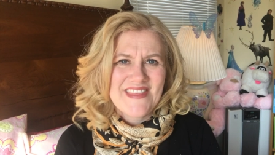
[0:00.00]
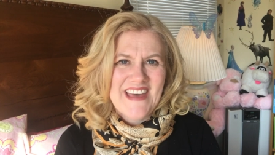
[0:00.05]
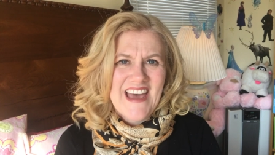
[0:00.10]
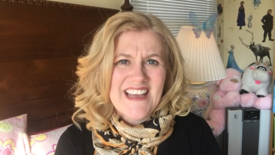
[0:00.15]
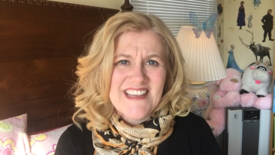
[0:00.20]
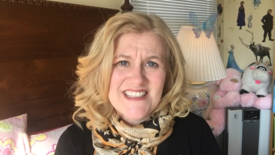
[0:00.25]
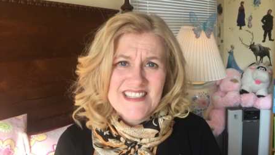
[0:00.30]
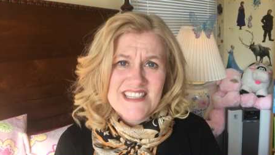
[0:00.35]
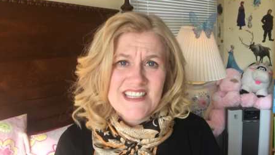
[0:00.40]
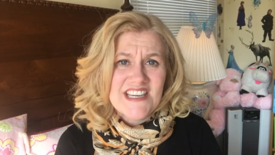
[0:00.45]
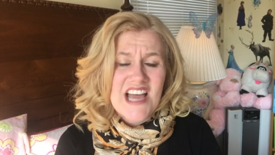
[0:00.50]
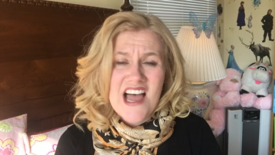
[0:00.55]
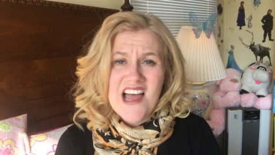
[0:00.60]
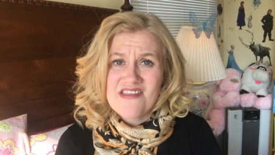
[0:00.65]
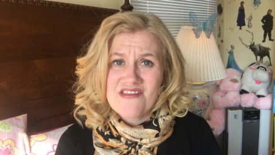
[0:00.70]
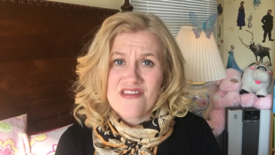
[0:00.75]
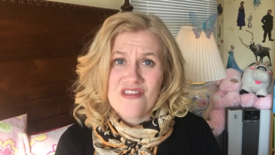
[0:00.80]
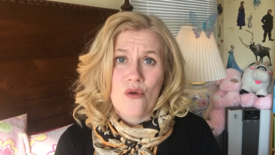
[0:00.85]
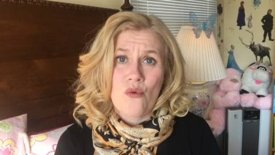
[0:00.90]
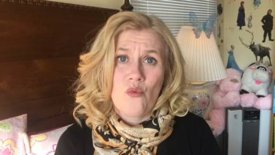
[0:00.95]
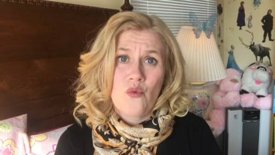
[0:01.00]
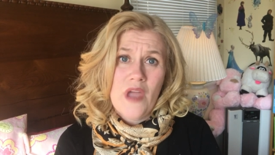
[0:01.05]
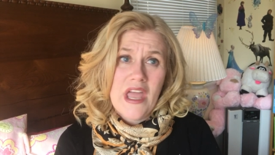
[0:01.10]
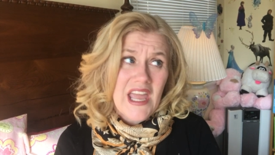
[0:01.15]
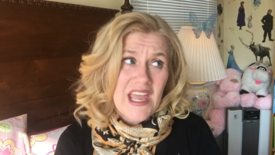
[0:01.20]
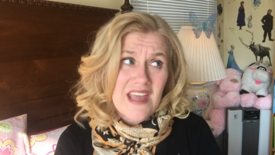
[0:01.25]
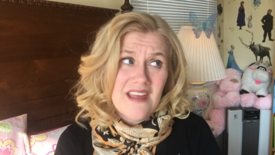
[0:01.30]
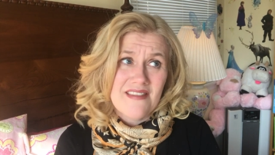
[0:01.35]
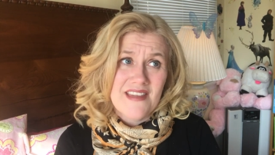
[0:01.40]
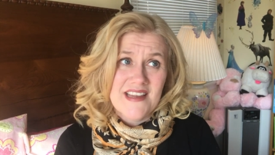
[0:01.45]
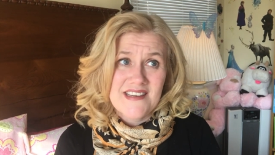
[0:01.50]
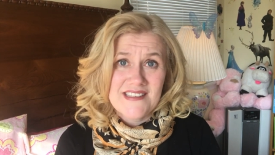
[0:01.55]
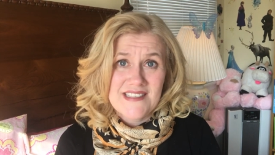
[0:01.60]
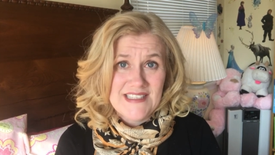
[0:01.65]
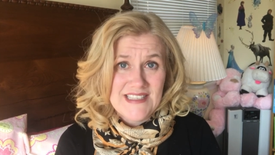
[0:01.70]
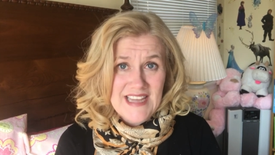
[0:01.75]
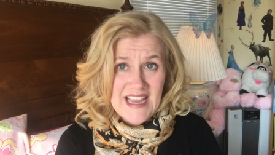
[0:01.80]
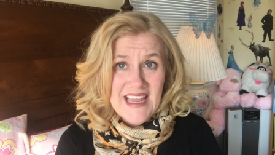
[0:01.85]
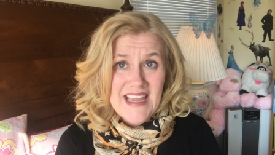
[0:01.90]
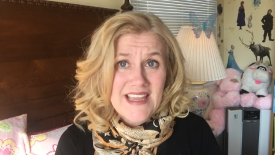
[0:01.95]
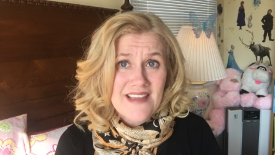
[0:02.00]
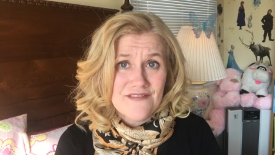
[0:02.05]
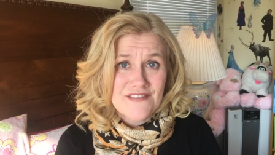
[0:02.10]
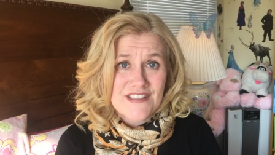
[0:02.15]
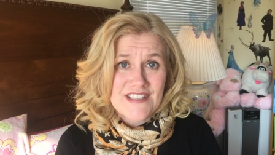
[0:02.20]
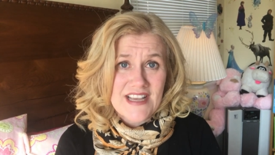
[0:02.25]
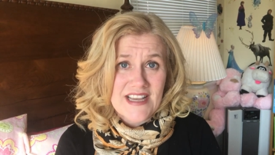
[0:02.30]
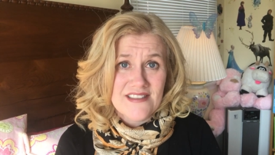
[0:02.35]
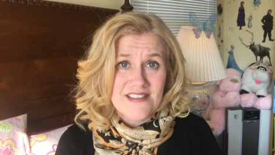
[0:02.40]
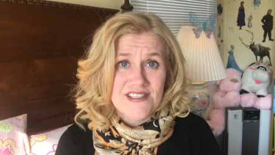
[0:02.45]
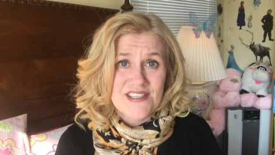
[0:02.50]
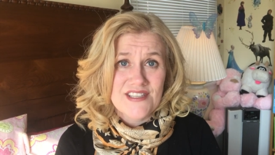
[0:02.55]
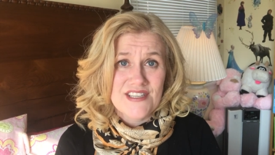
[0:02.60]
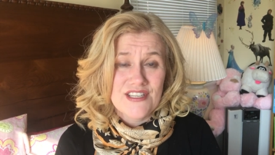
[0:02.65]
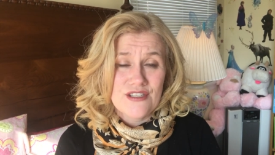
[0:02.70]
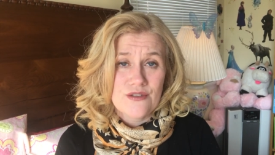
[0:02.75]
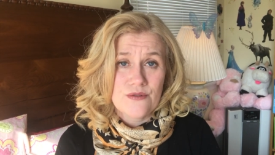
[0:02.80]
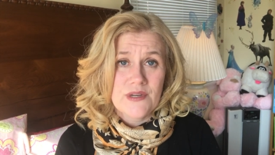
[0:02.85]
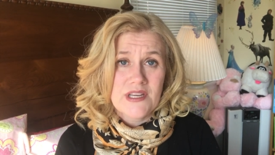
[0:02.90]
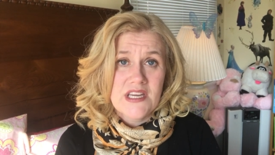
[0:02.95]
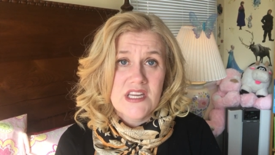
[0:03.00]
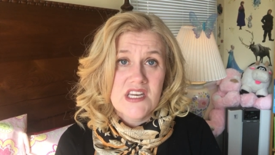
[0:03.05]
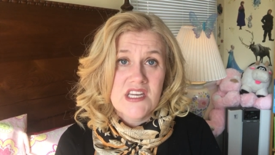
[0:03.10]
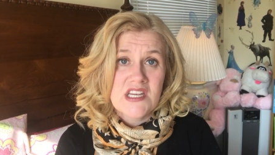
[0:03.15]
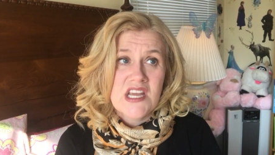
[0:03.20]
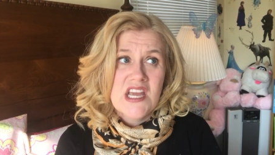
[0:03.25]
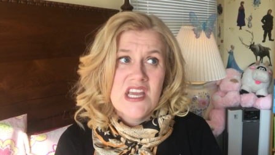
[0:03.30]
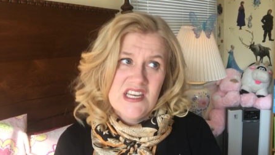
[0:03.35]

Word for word: that's not the way that Dave says to do it.